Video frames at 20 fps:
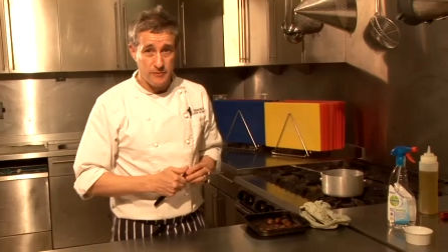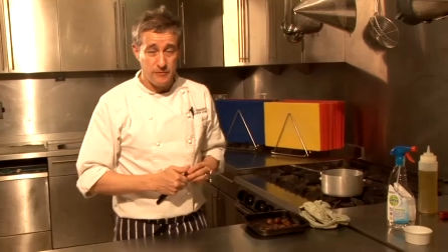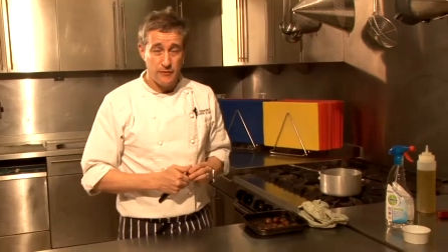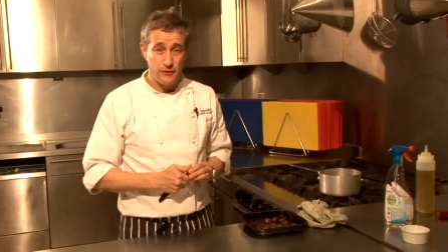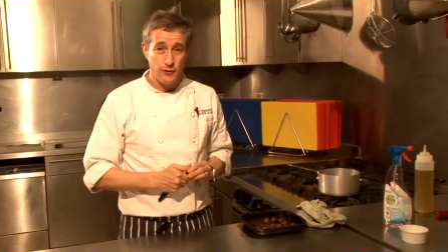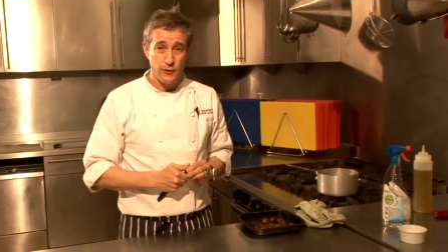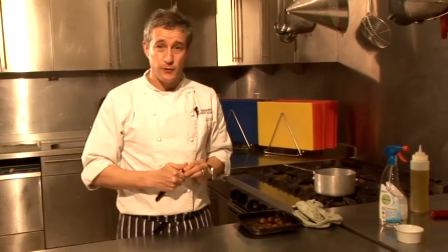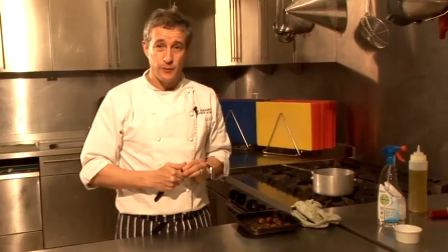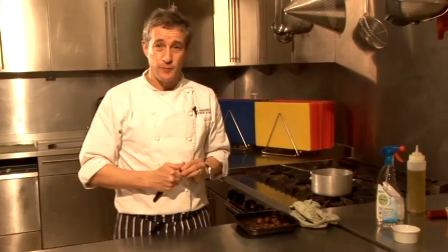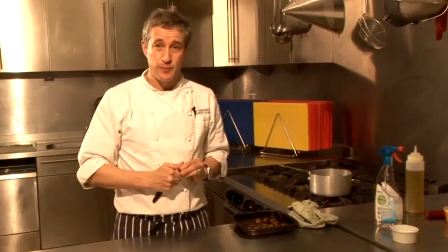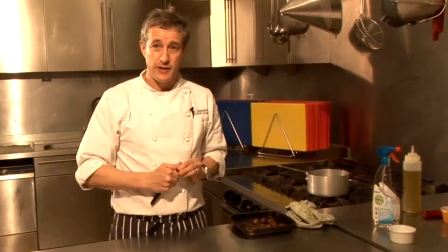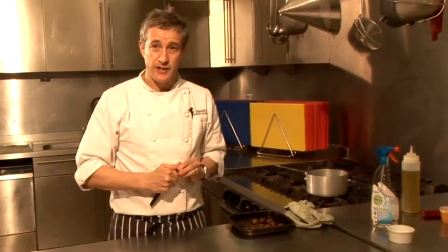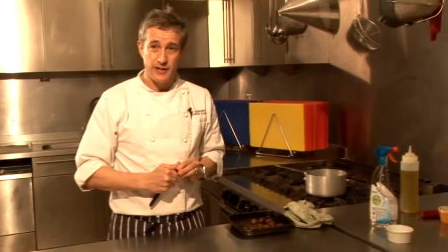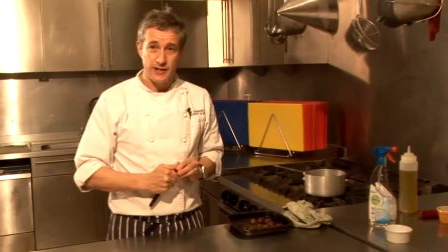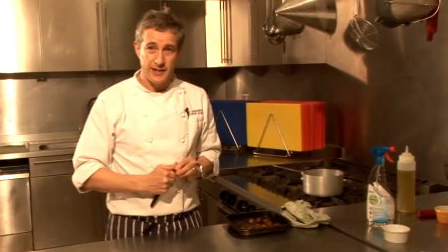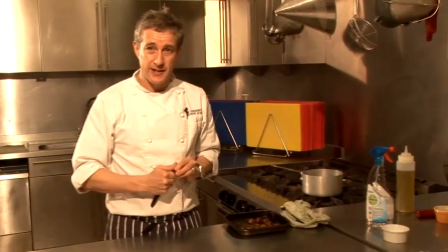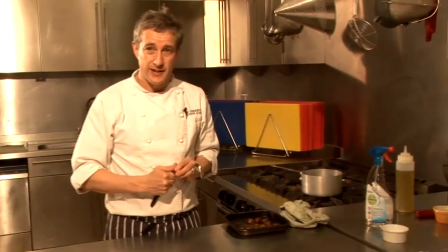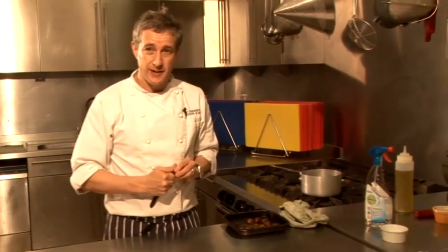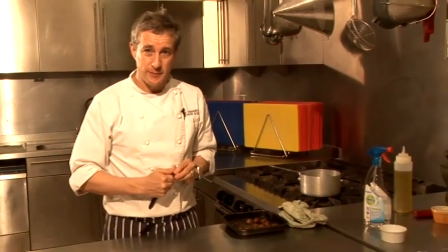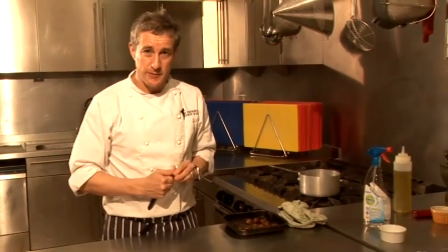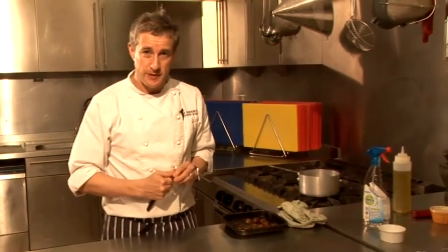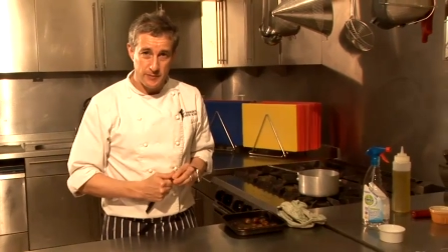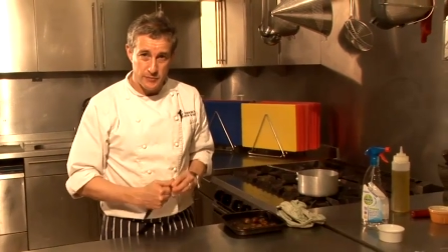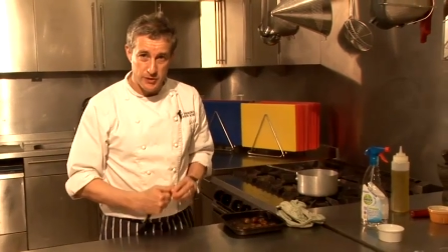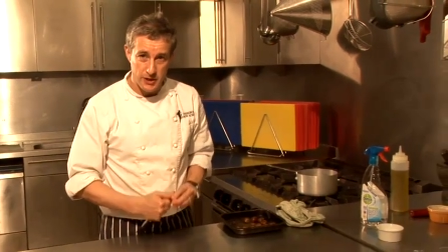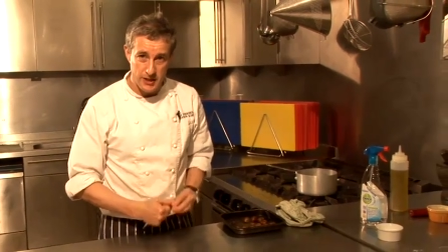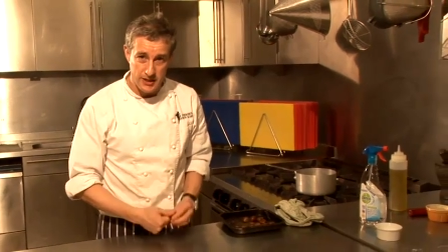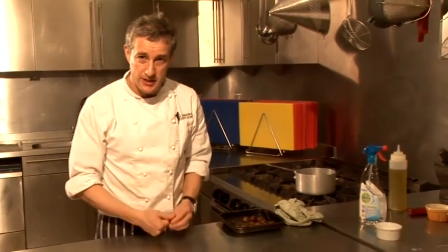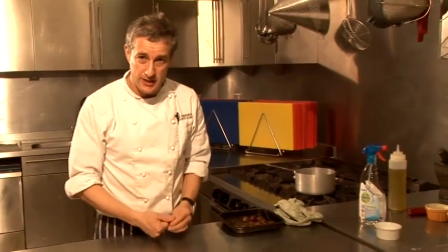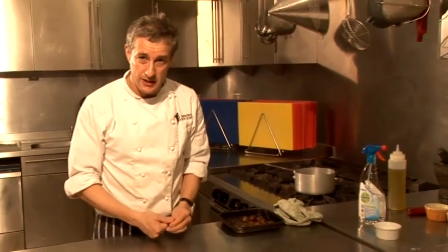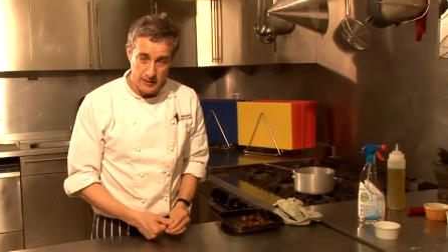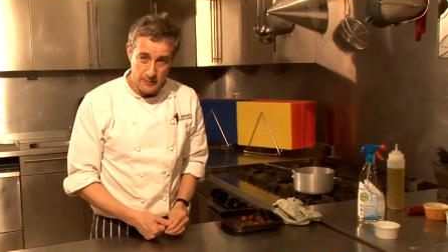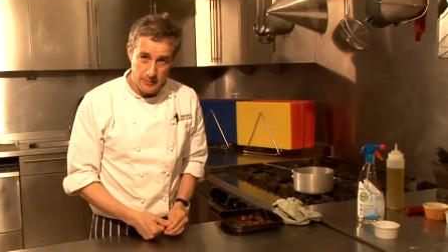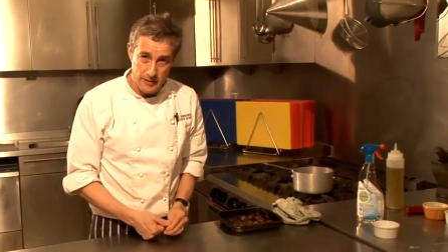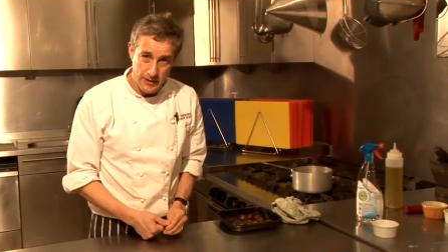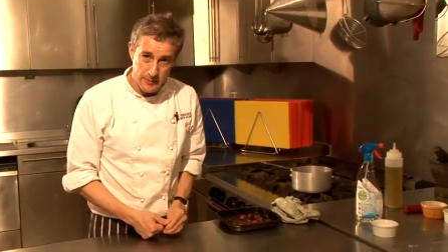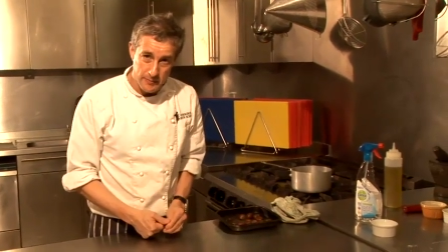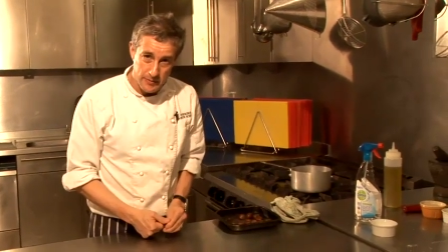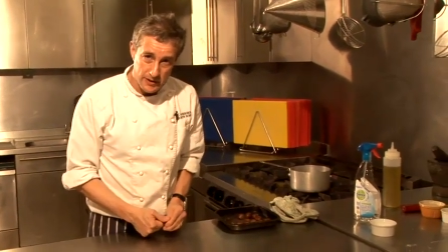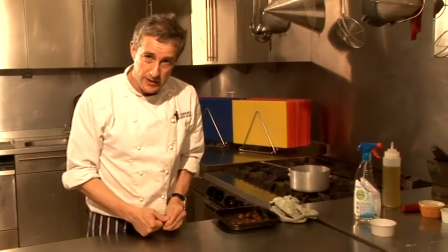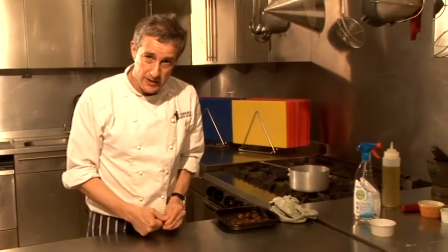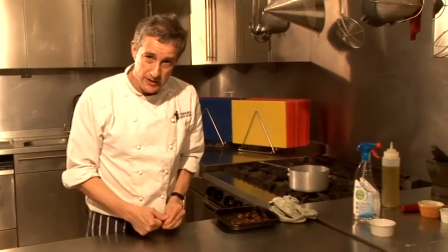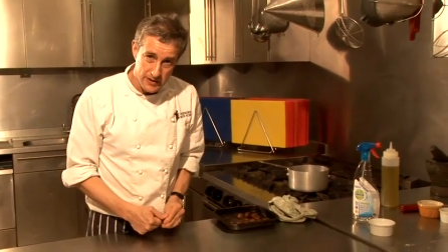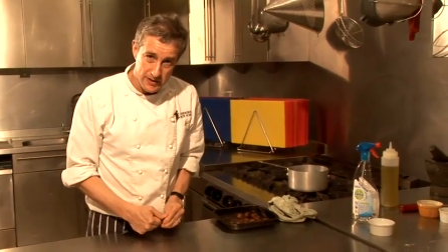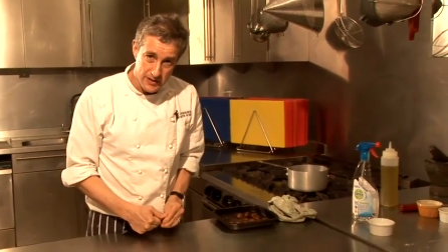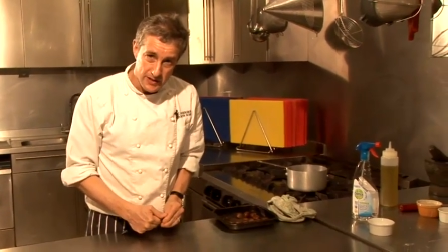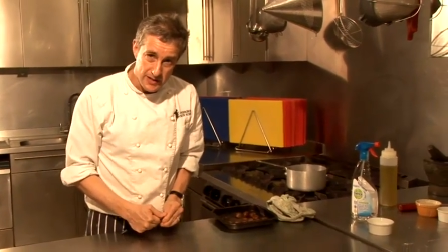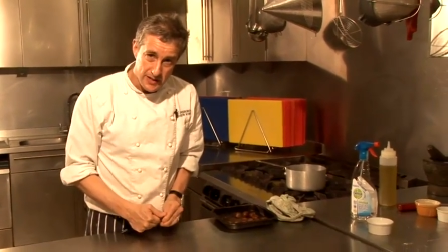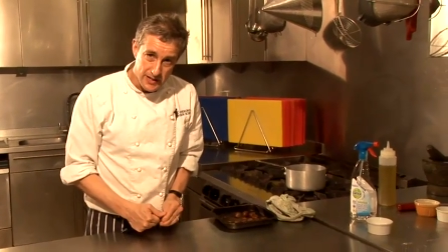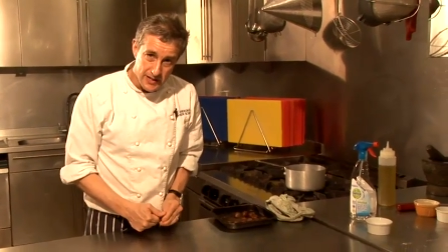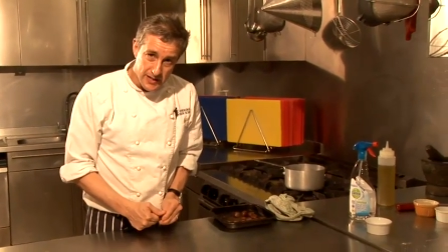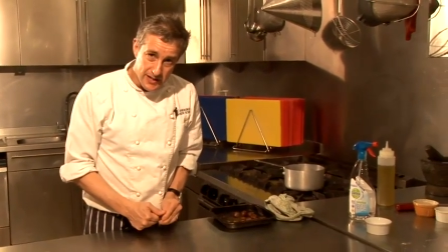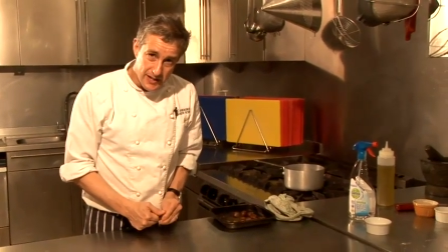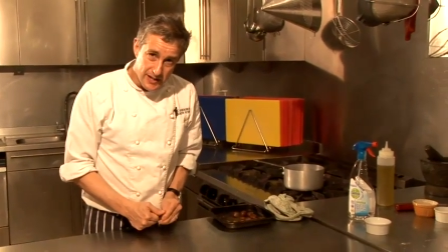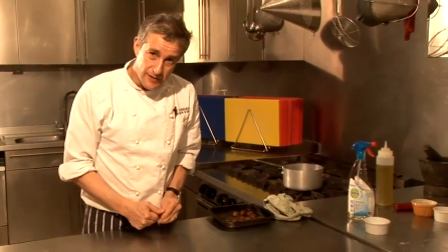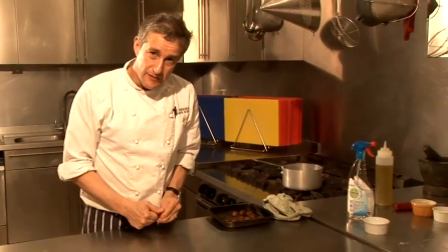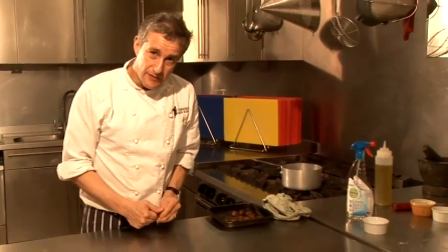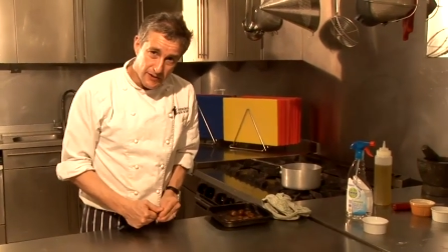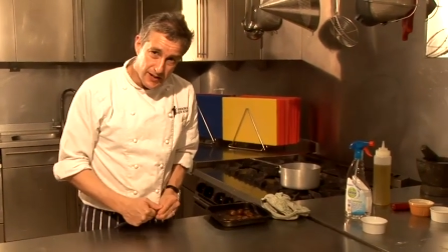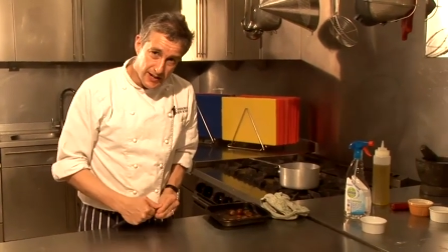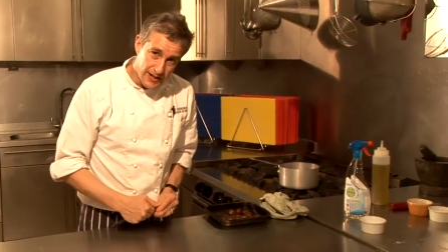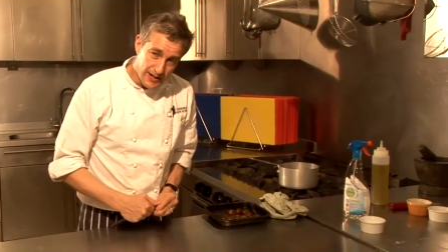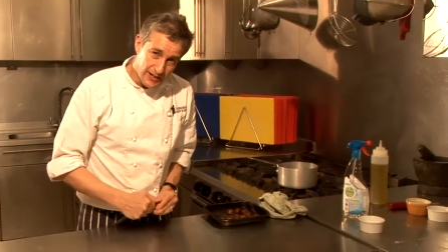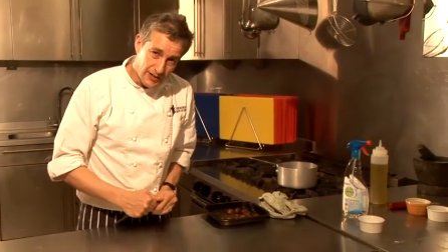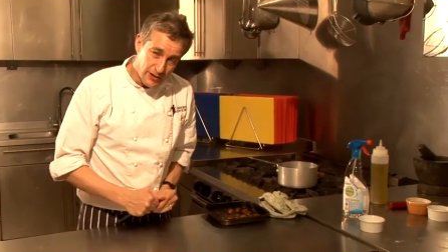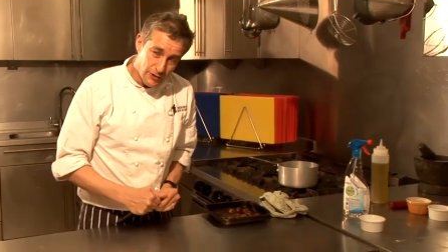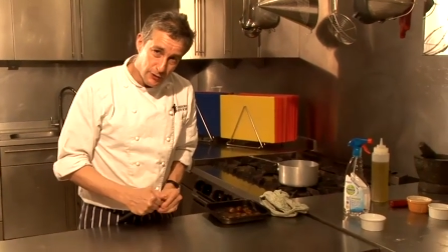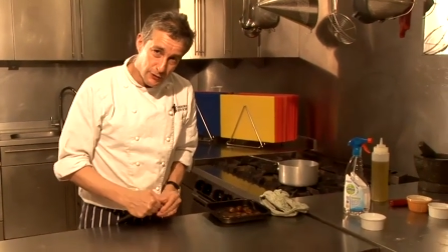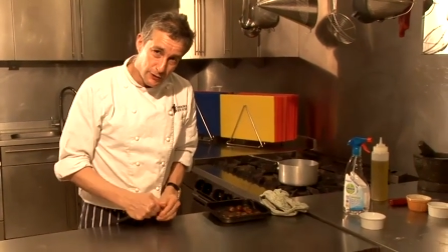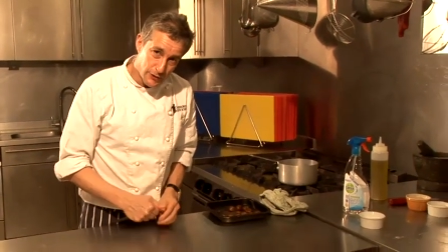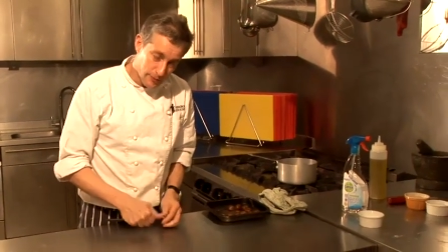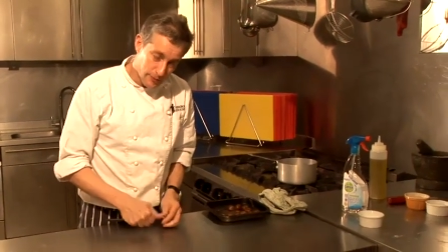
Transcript: before, but um, I'm cheating a bit because if I cooled